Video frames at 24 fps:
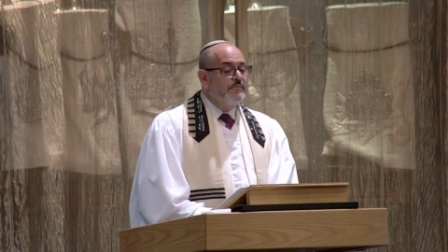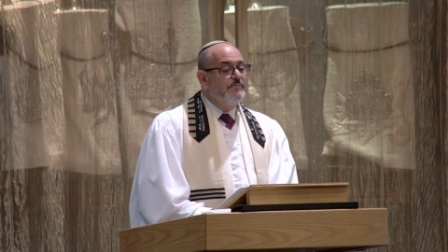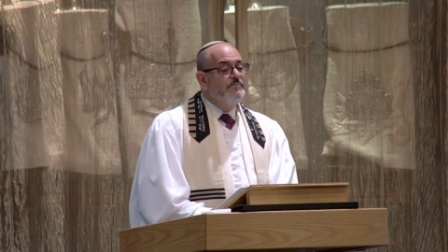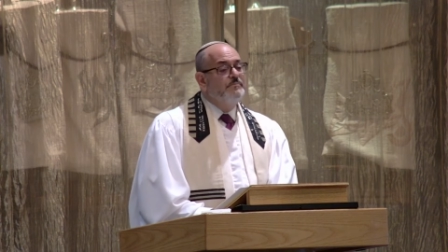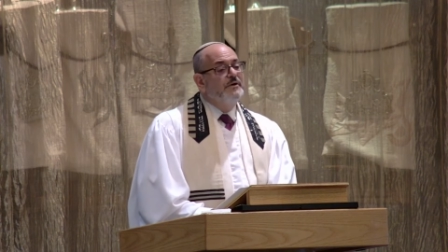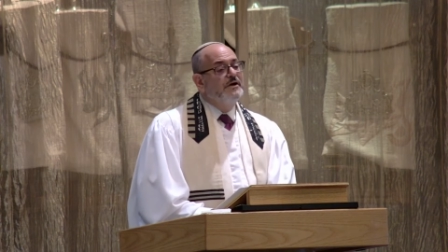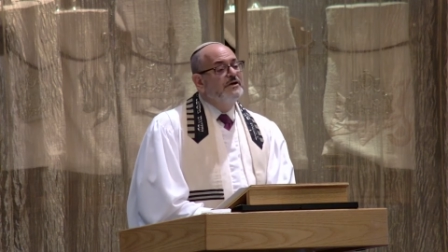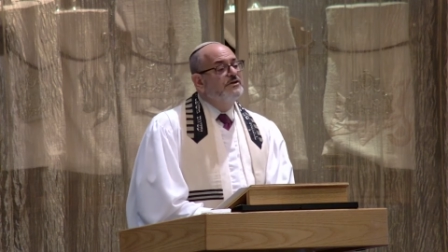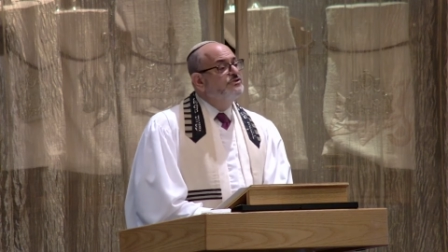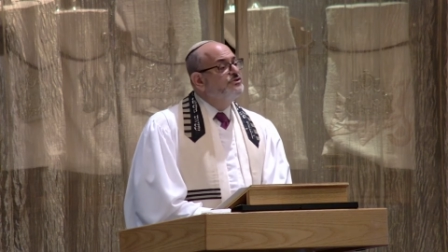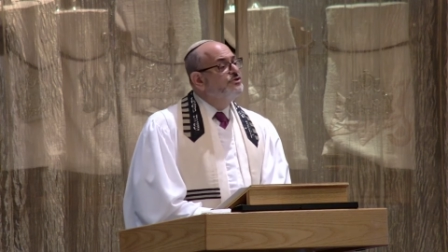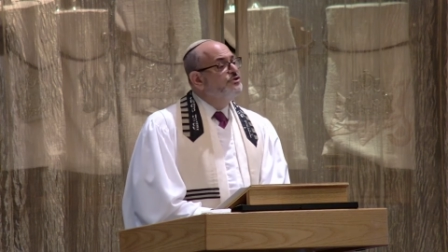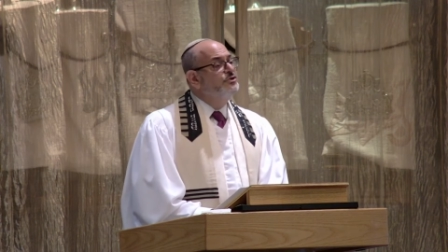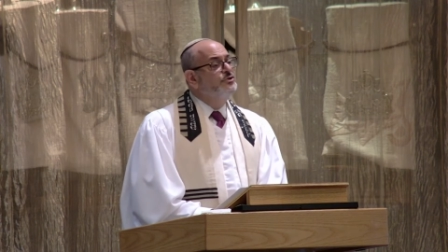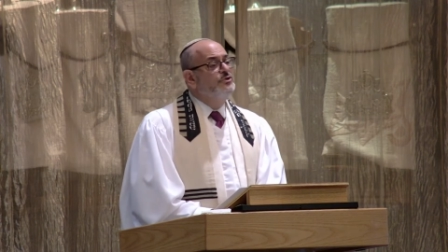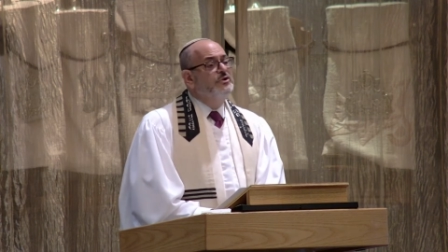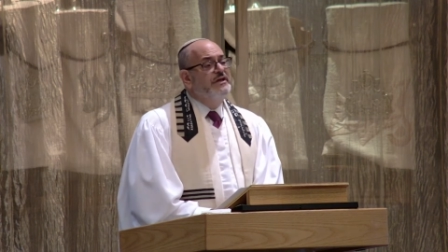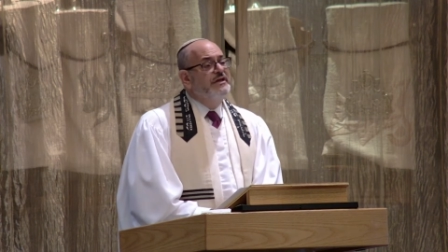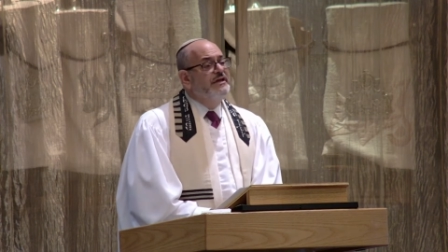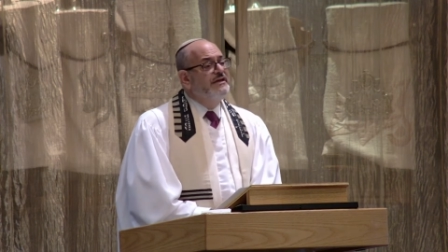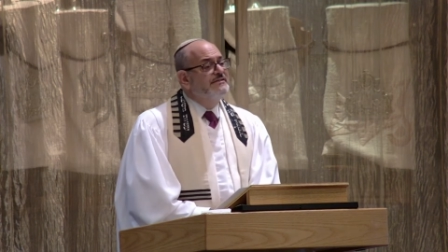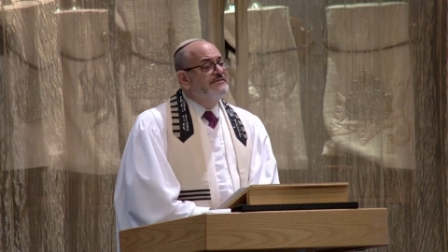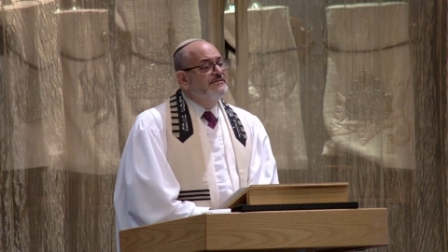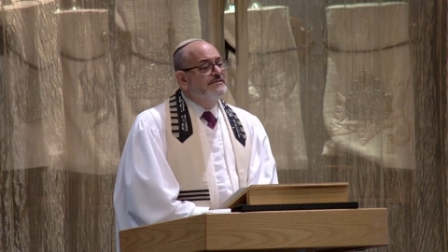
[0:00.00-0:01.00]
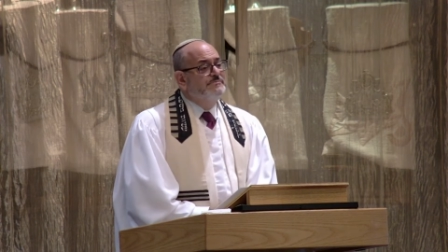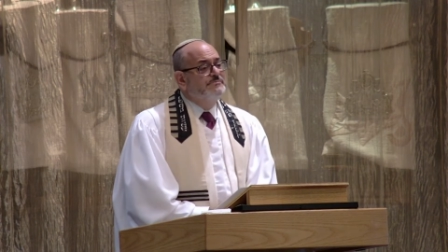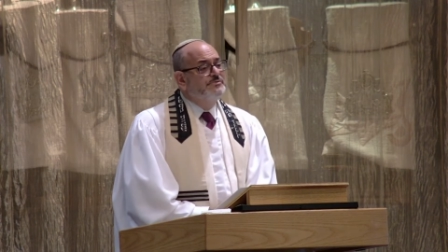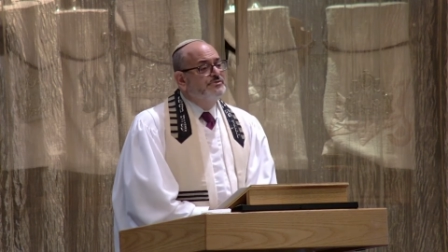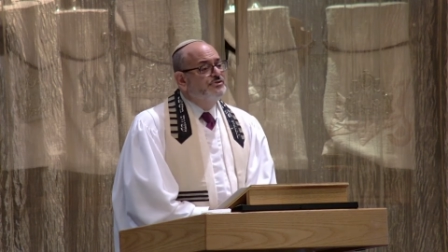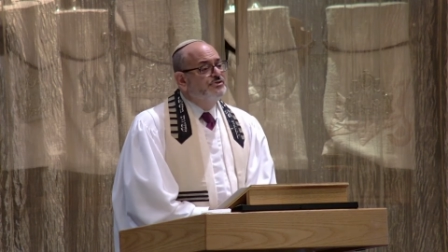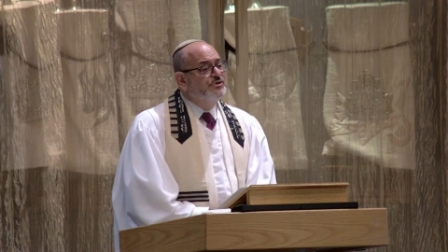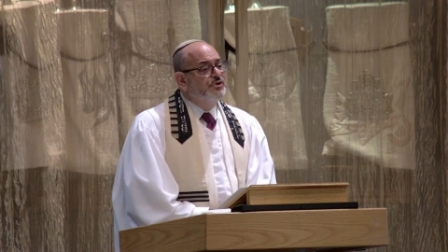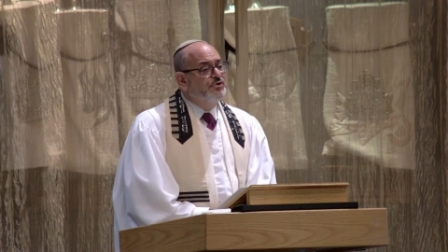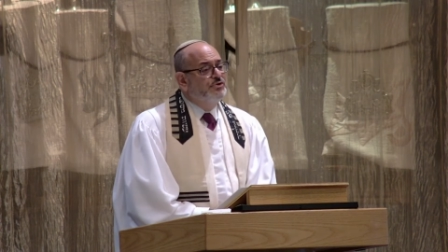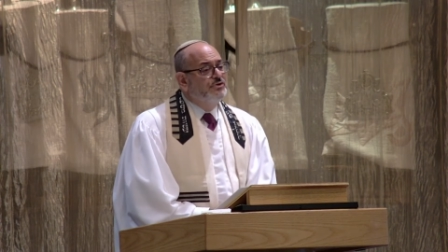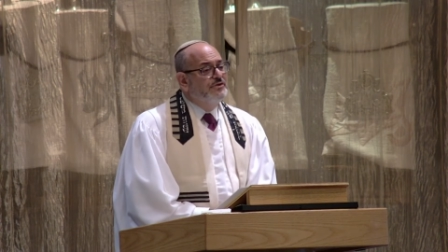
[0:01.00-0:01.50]
but Judaism
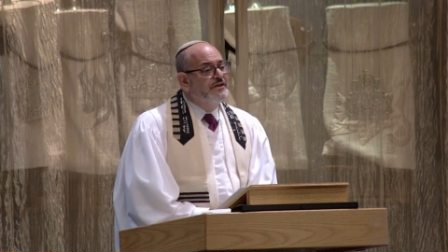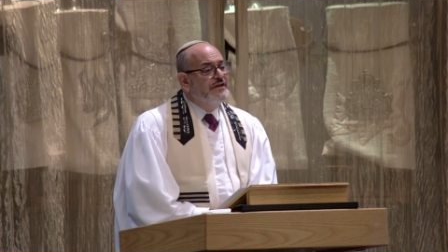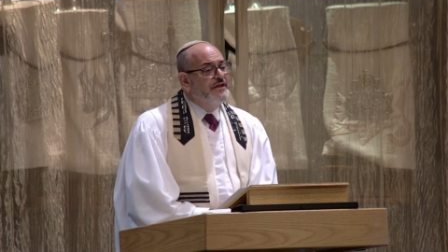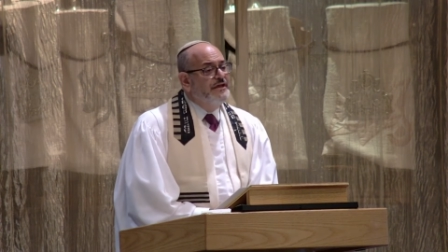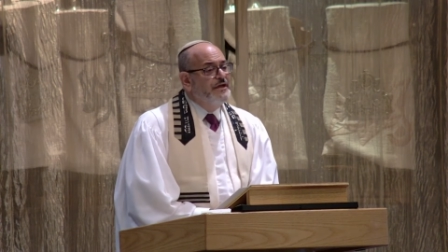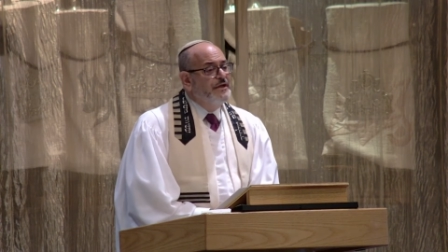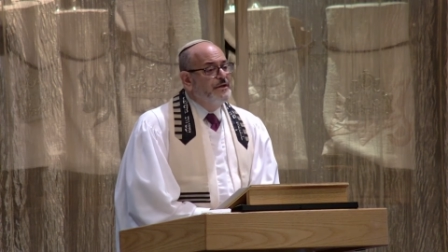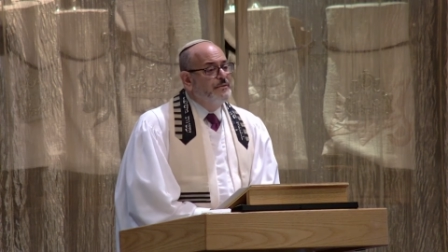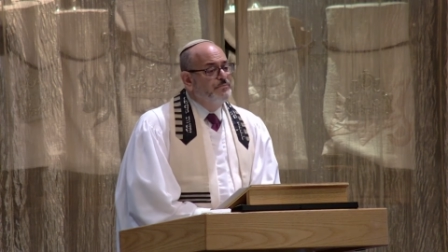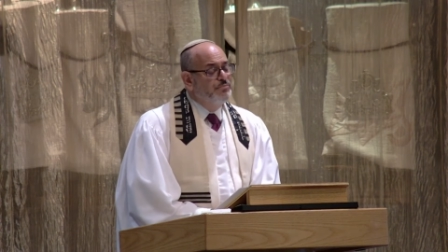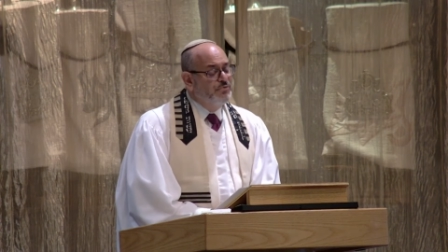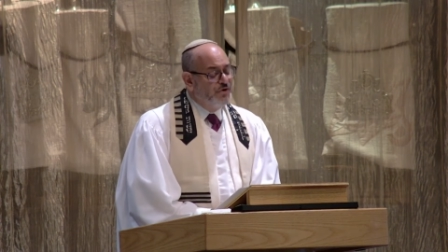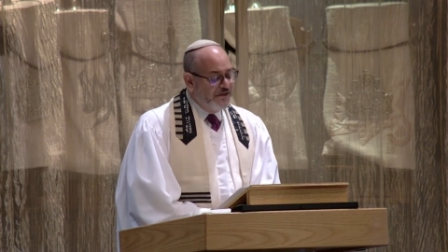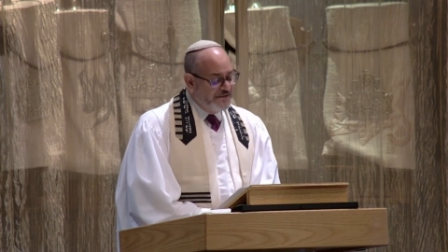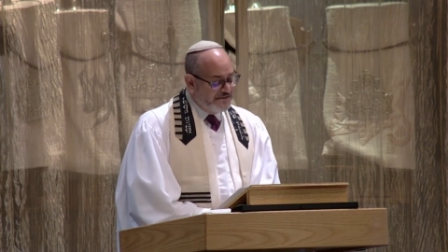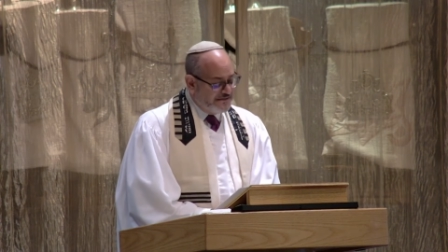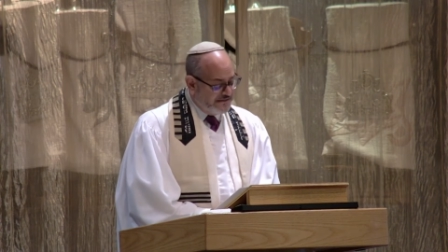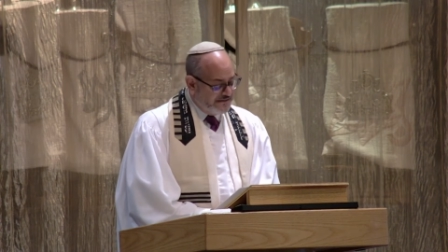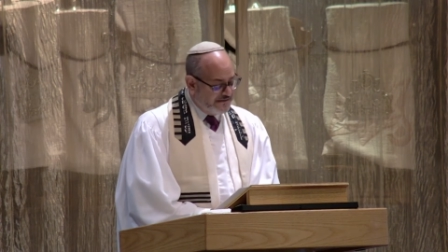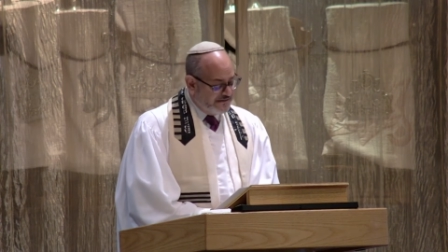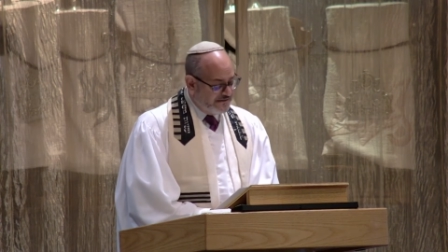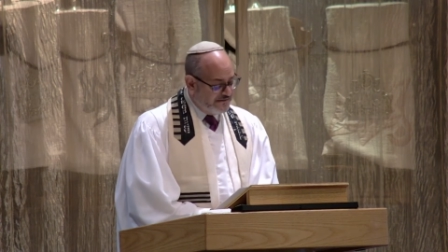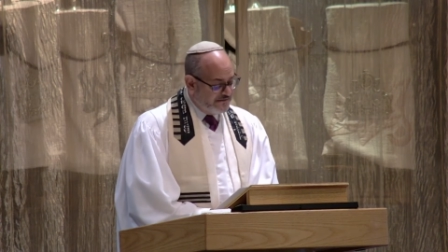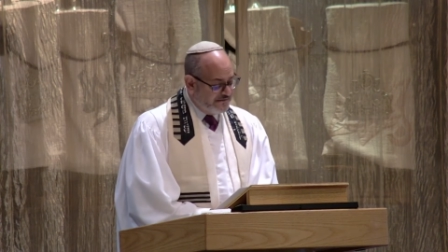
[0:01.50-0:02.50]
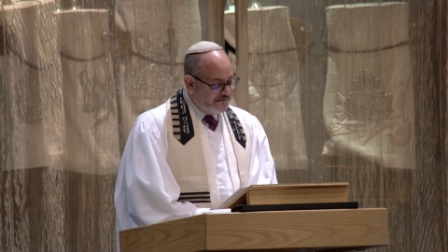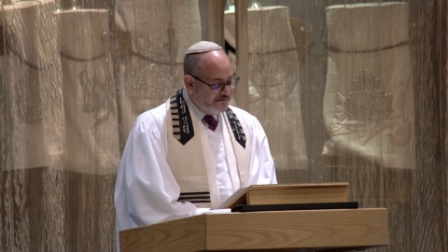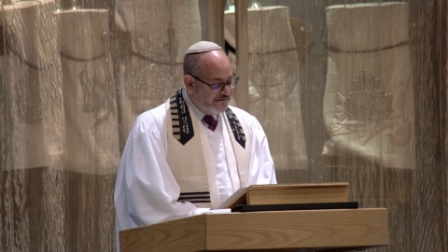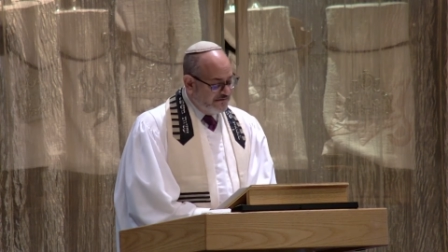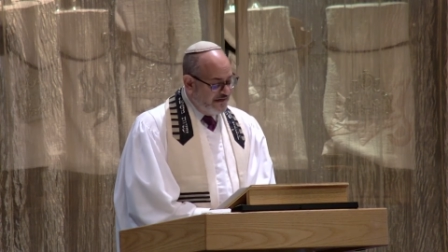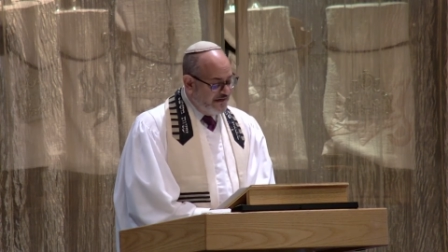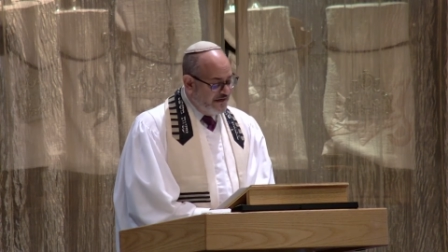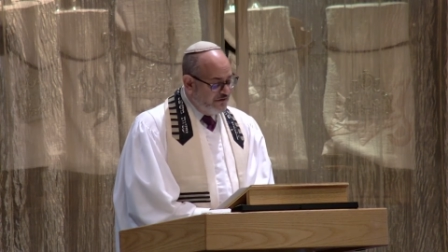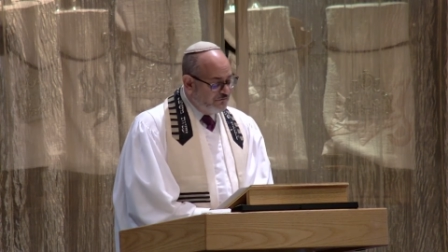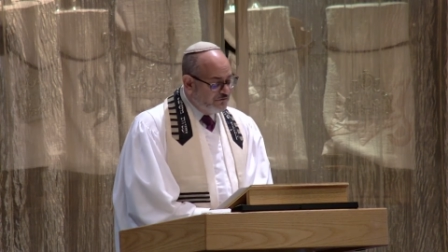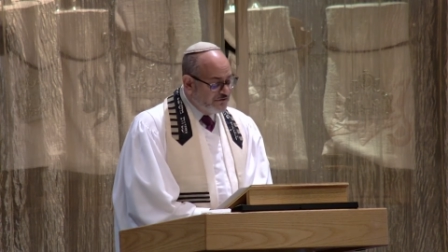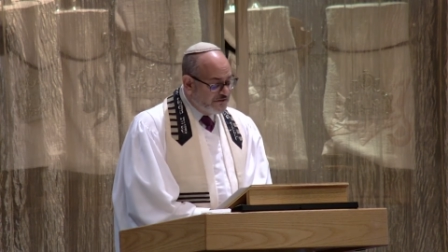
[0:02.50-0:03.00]
certainly embraces
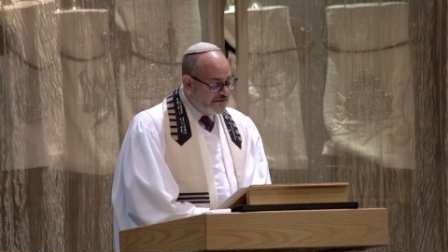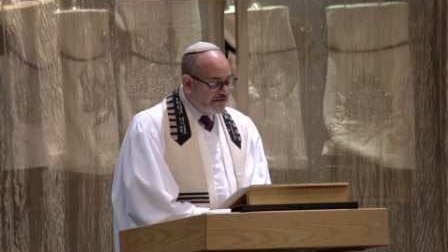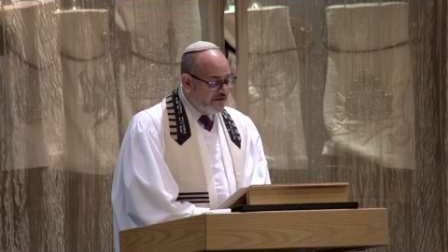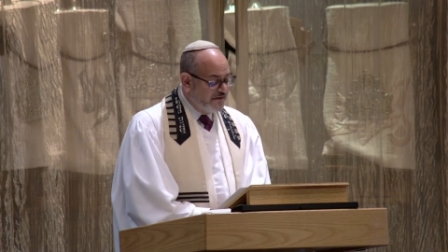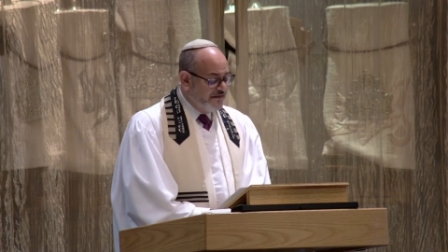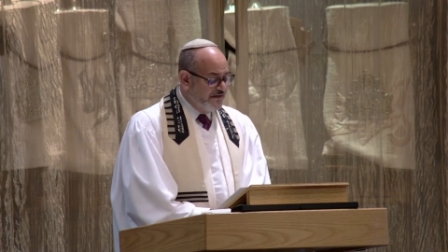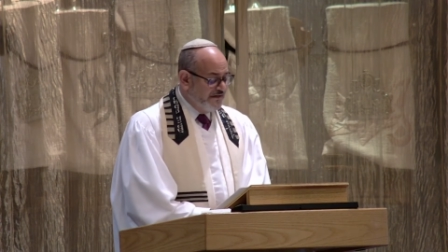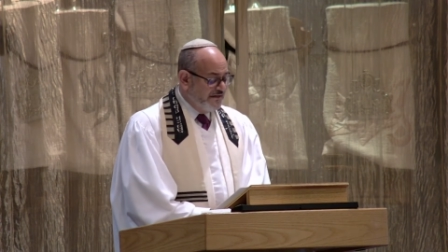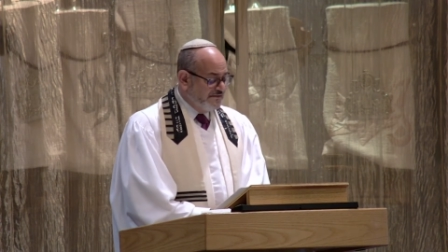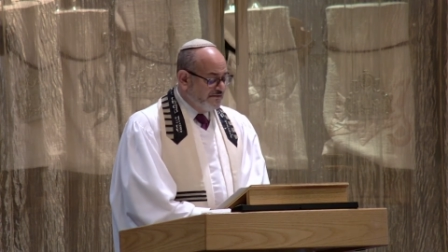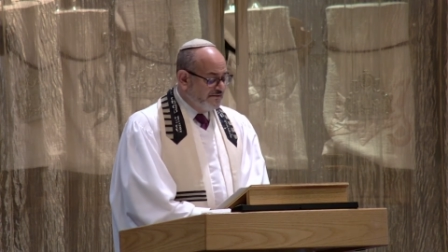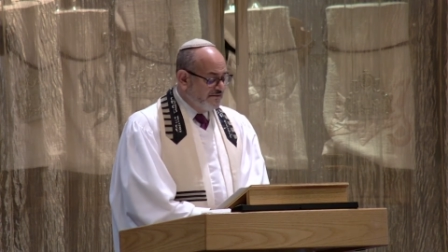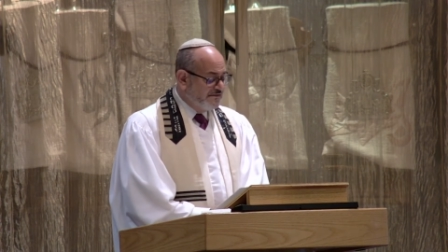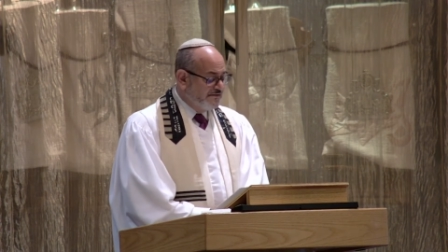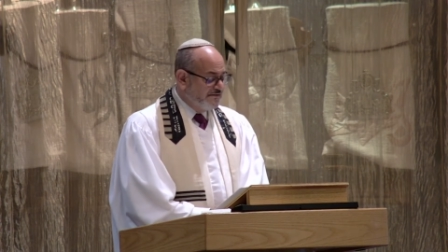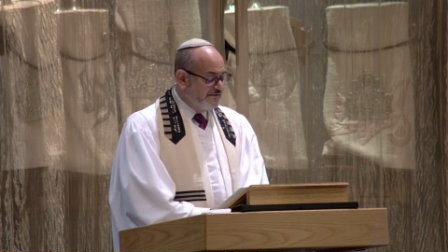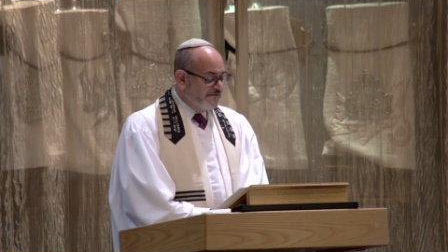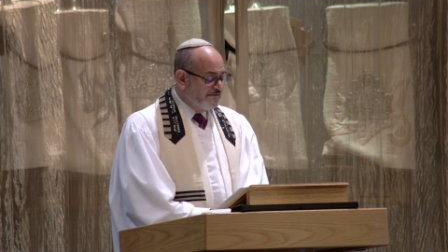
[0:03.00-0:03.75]
resilience.